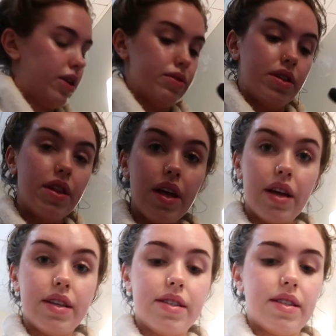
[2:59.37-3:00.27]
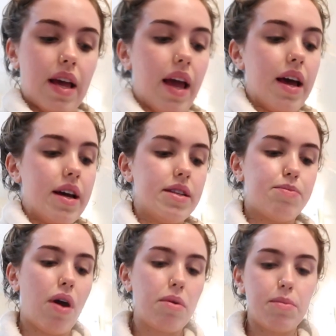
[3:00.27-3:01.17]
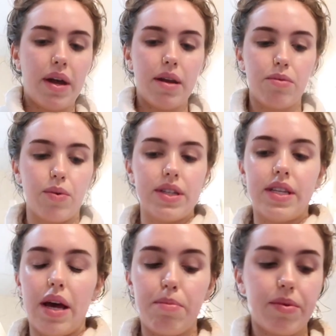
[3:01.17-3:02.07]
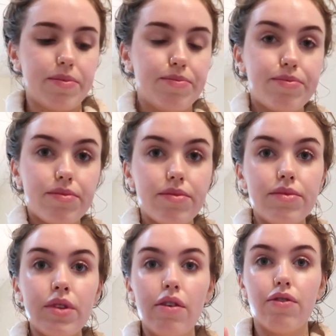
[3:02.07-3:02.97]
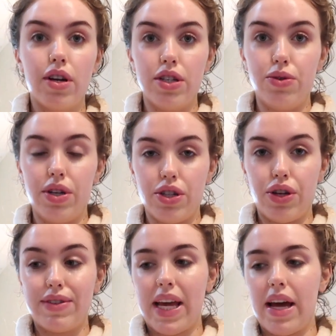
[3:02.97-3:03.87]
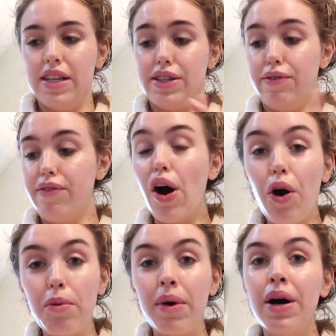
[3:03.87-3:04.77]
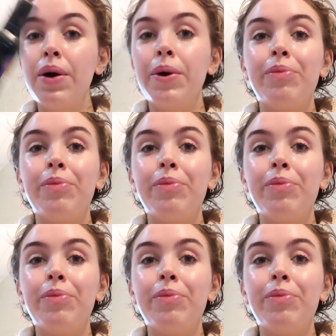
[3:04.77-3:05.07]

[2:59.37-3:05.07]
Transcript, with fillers: I use this and probably my number one tip for a do-it-yourself tan is the foam.